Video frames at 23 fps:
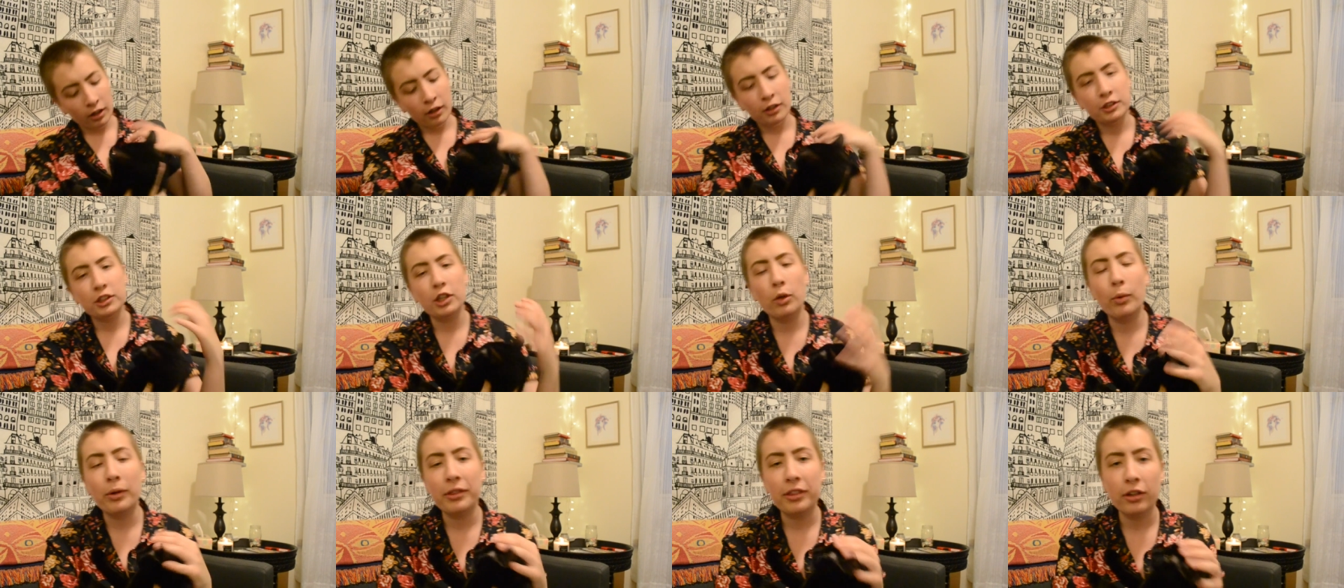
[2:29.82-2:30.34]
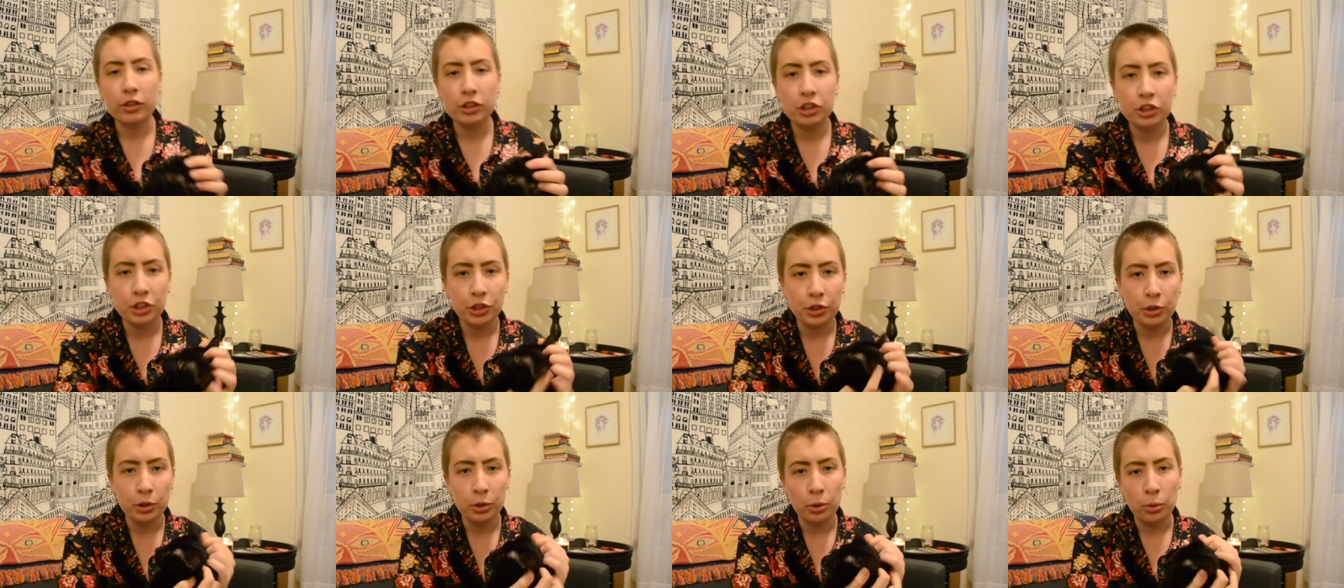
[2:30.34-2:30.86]
So with those
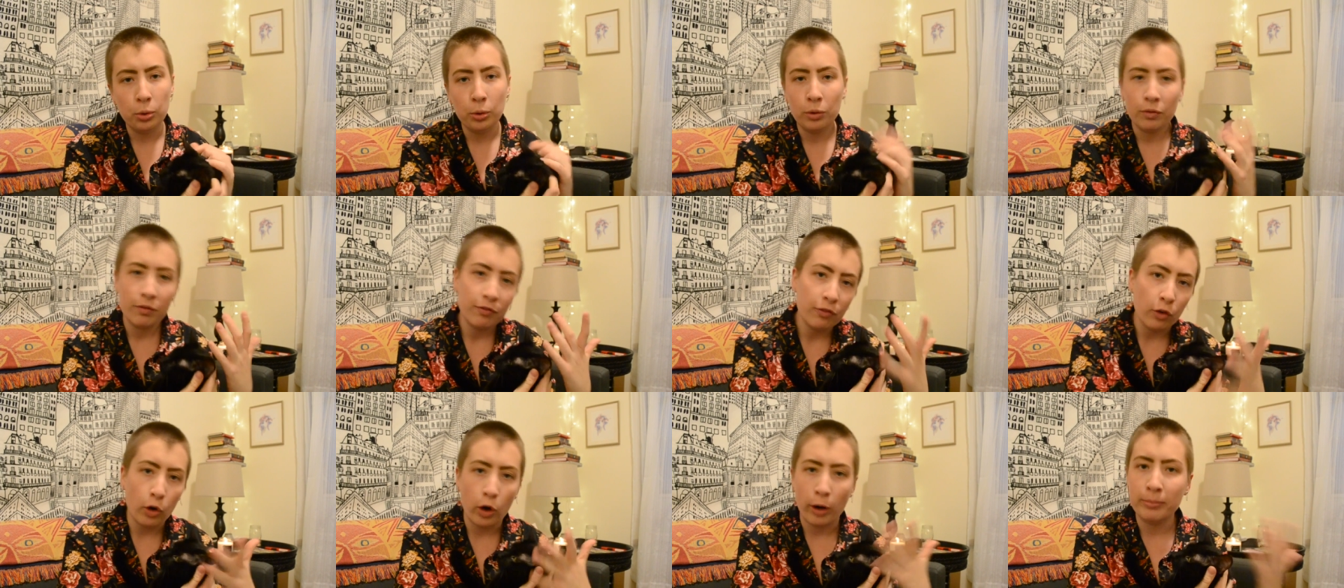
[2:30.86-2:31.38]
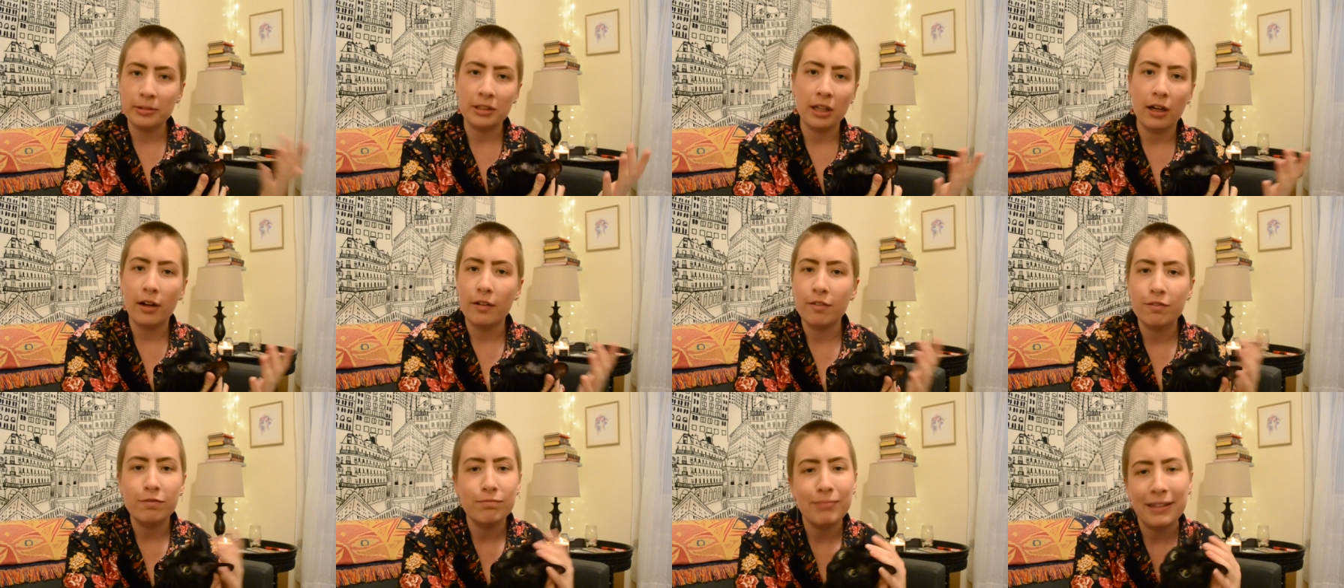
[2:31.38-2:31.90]
two forms
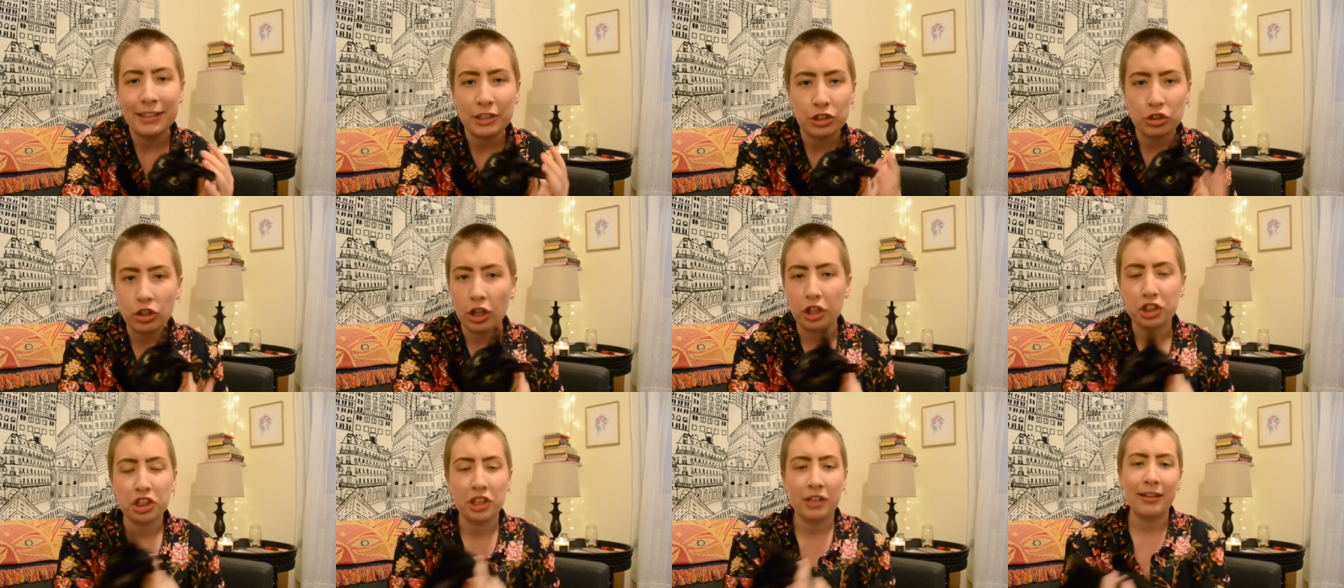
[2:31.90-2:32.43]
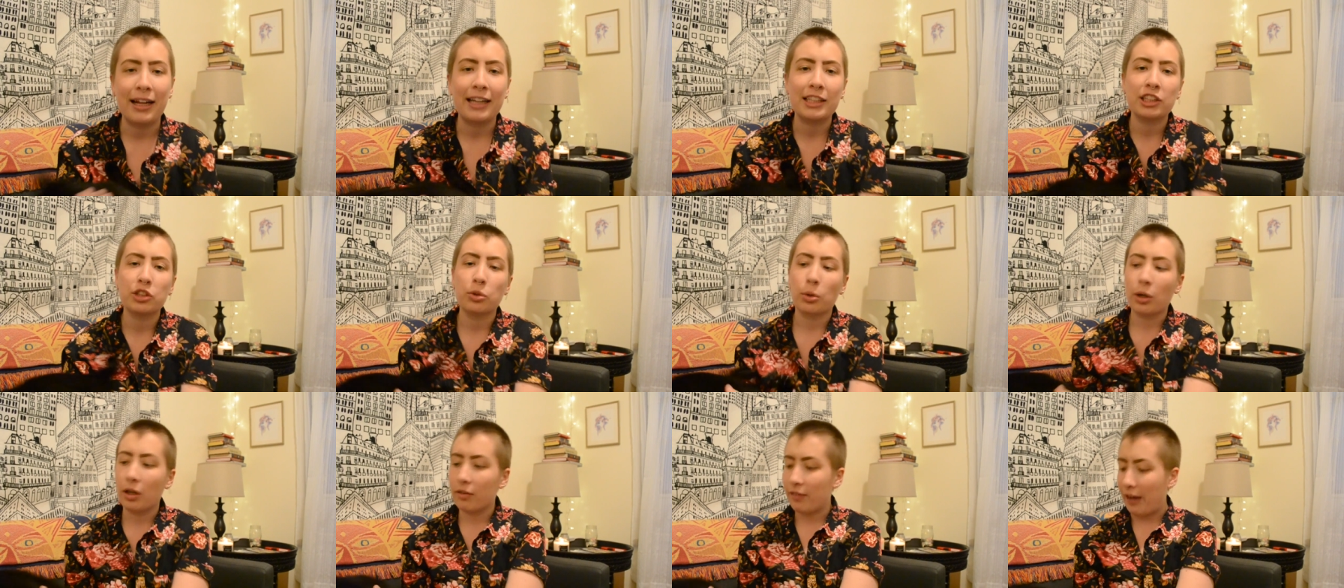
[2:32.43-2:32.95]
of instruction, that's
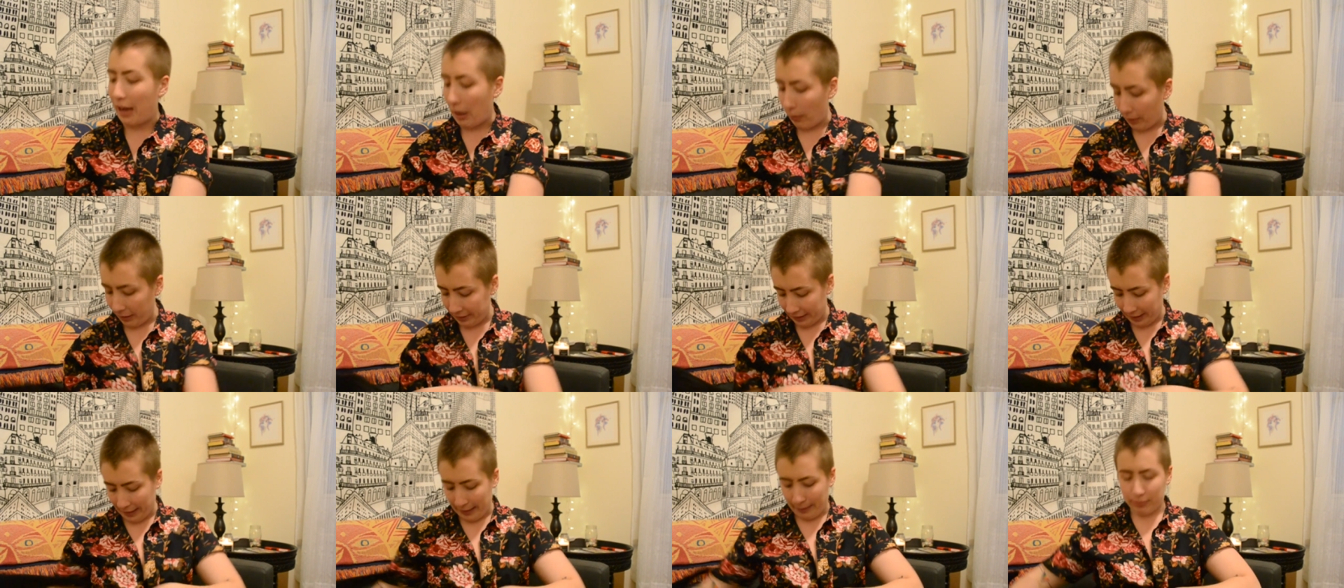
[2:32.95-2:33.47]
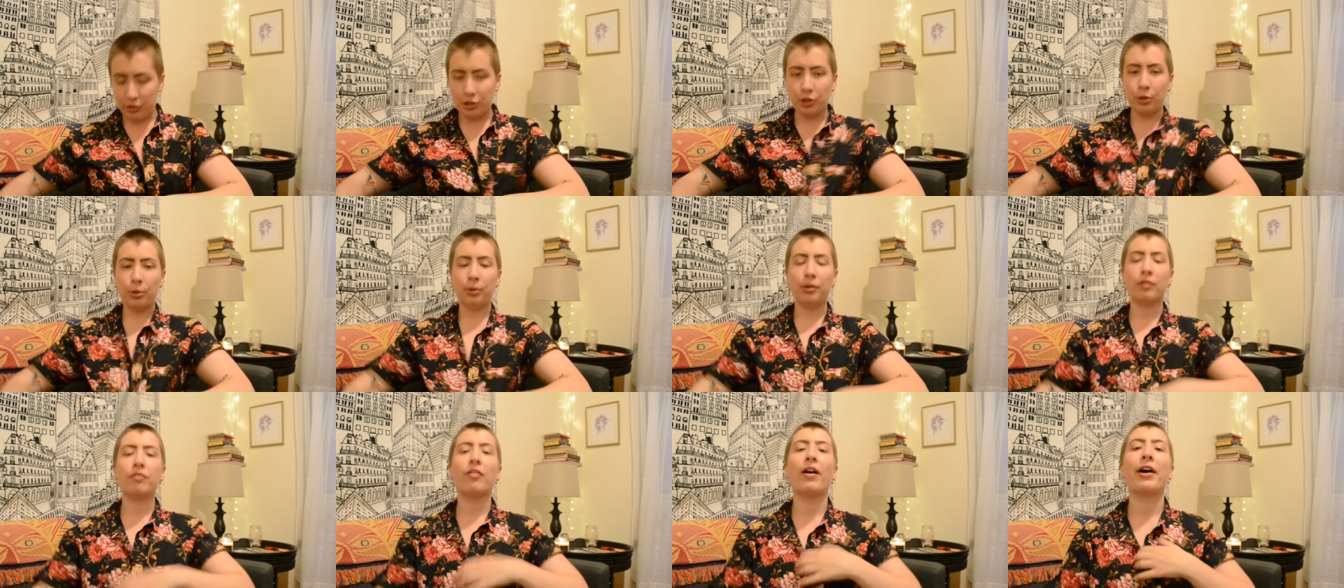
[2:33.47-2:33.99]
sort of how I came
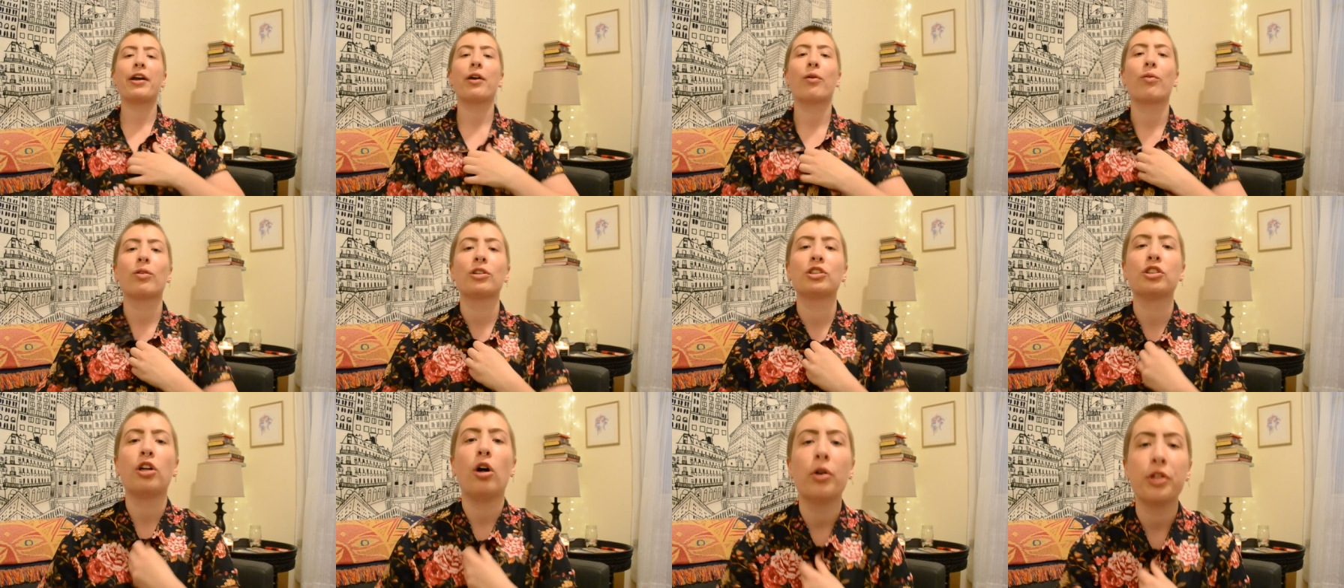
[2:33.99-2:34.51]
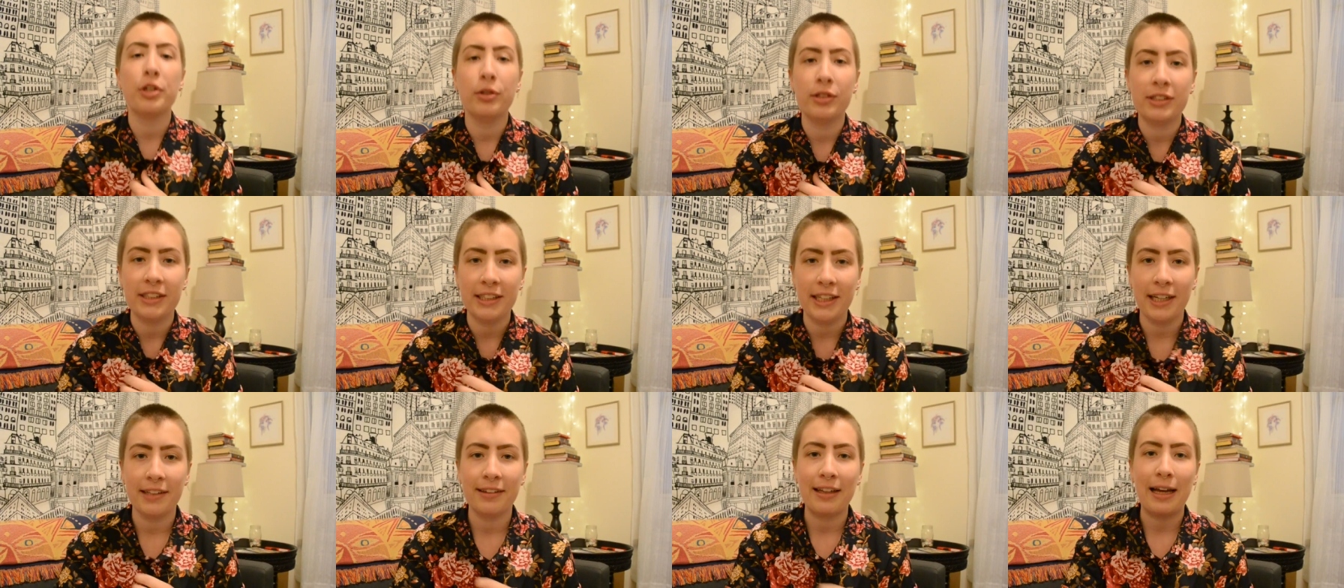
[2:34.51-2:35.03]
to the final result you
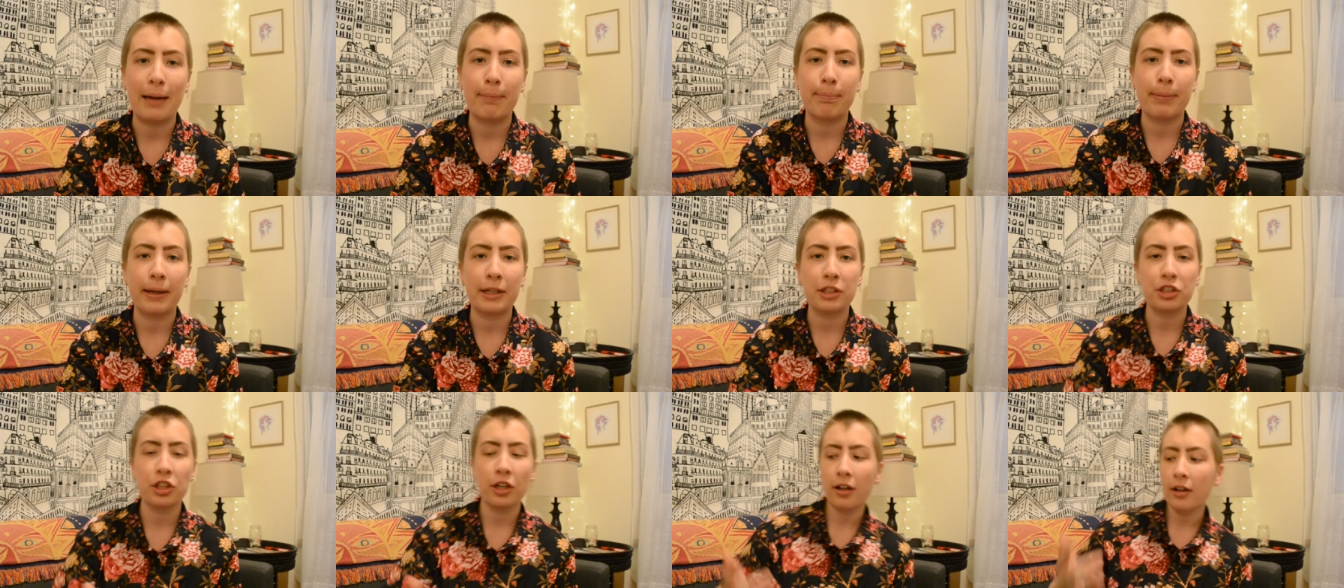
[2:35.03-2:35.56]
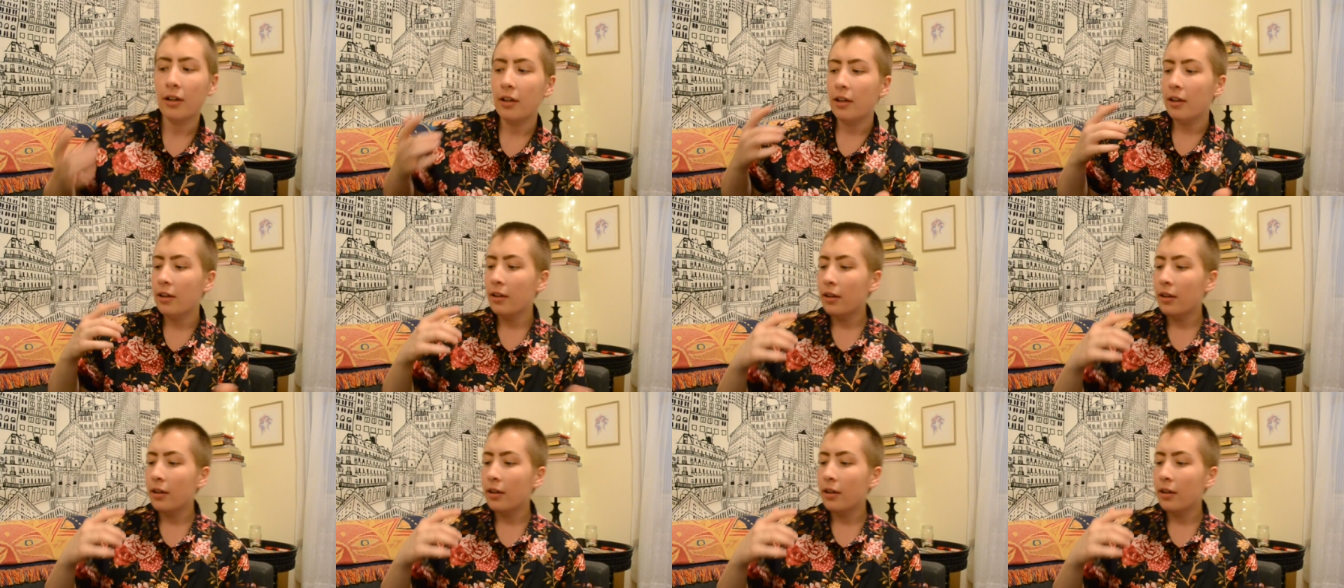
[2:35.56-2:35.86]
see in that picture.